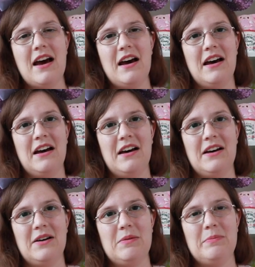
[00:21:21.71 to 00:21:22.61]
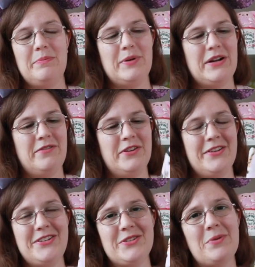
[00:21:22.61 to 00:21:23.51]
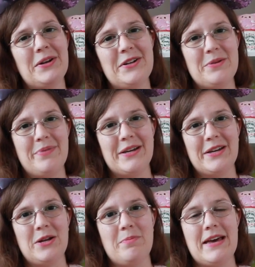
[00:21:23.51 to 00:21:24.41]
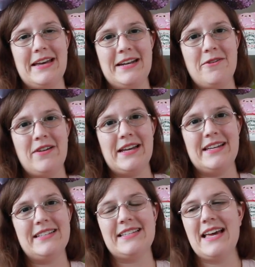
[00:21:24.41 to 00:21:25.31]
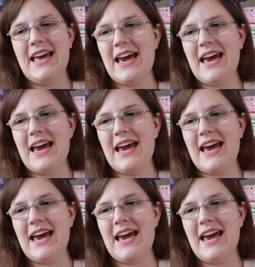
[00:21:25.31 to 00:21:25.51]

Um, but I really just wanted to pick it up anyways.